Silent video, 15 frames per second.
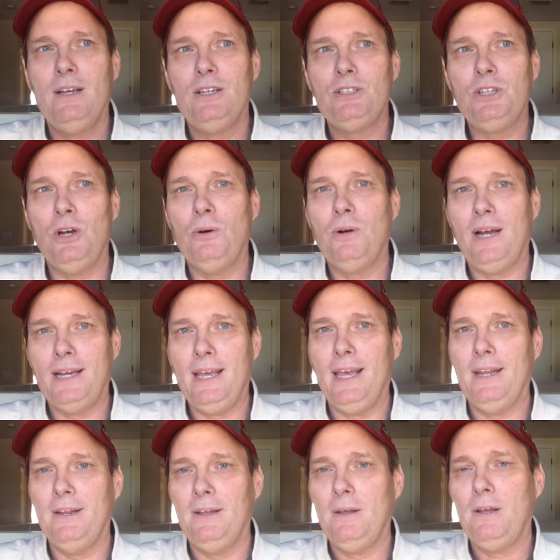So,
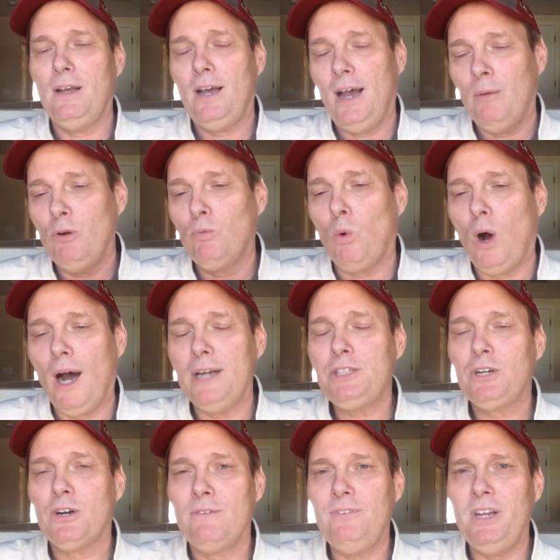again, I would
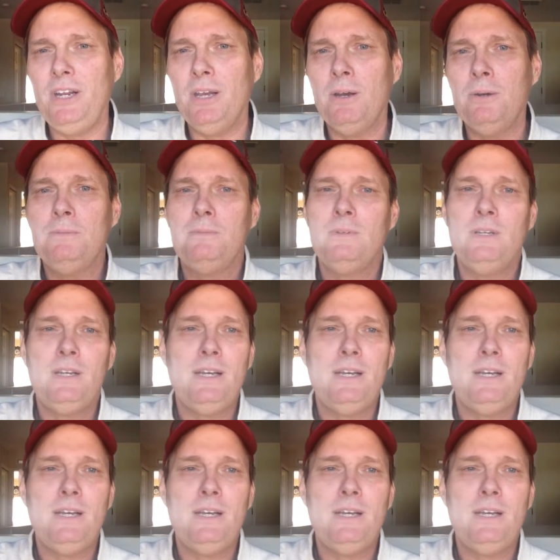watch her video.